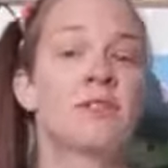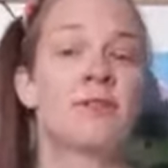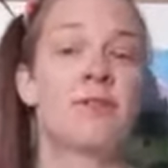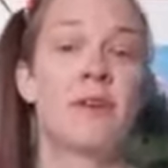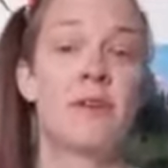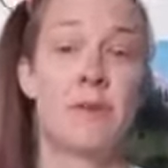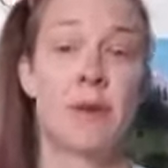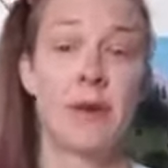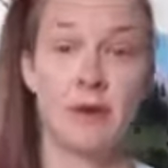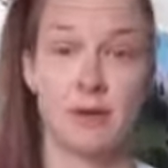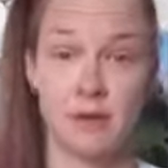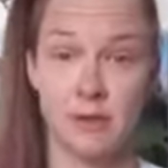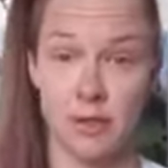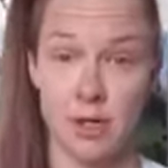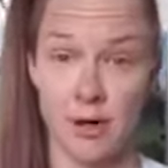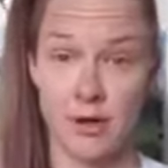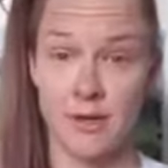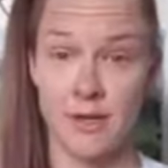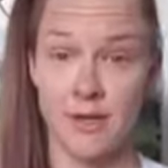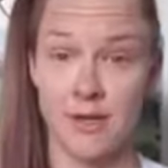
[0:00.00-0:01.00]
females
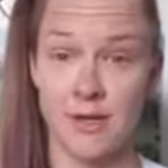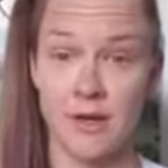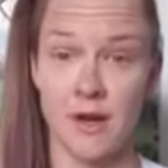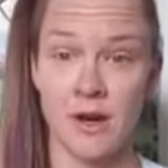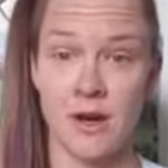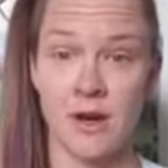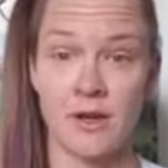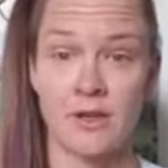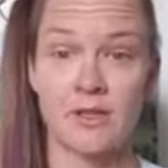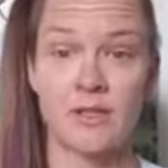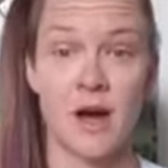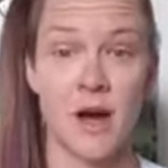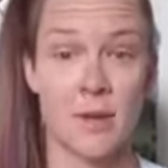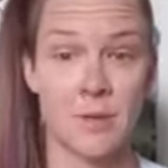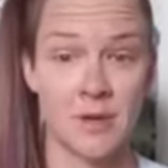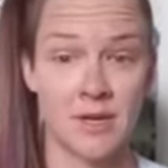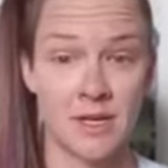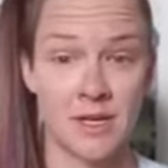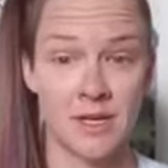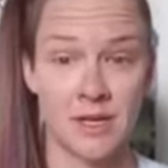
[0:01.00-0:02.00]
are the
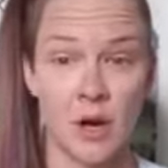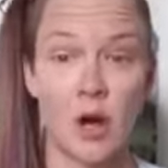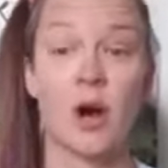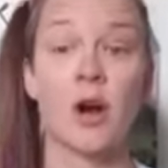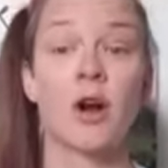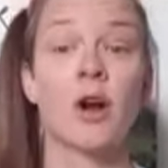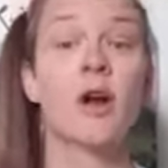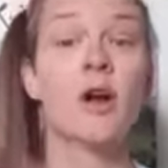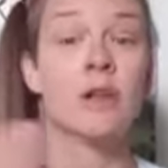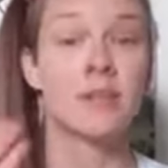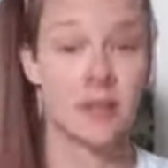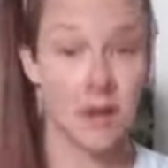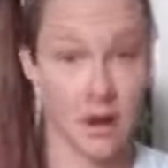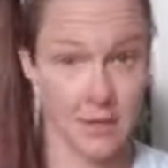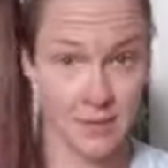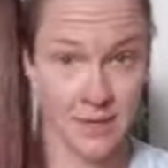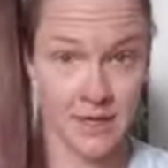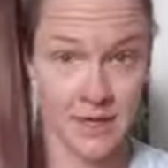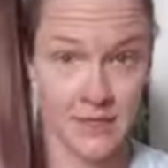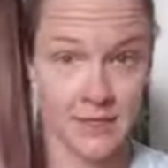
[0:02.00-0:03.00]

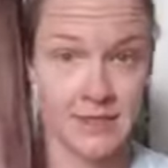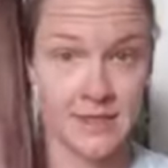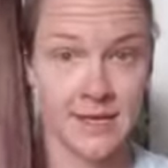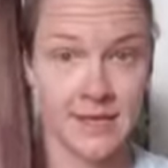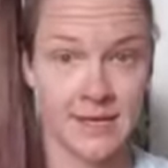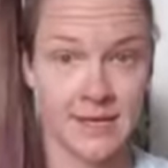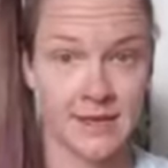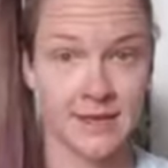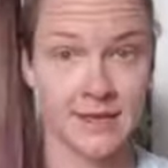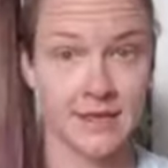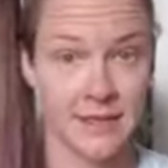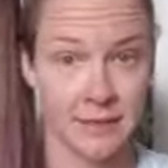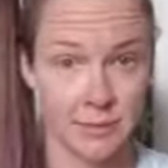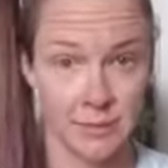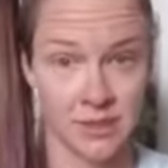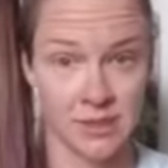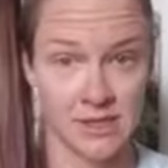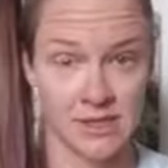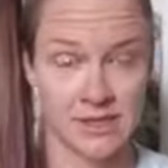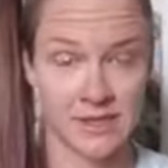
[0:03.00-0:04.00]
dominant in lemur
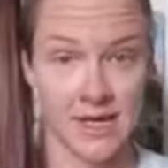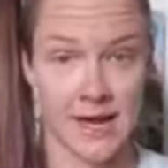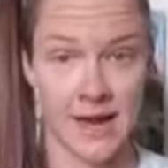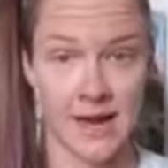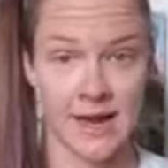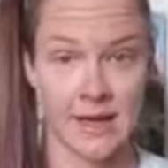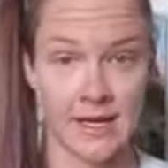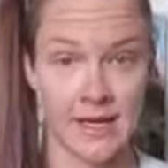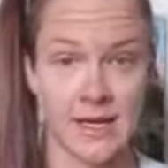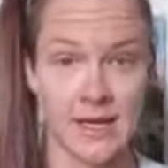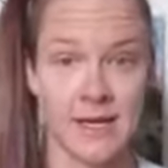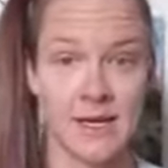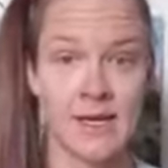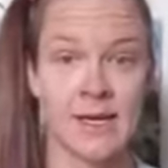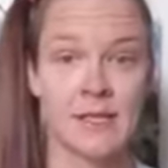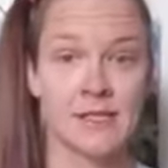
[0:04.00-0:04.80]
society.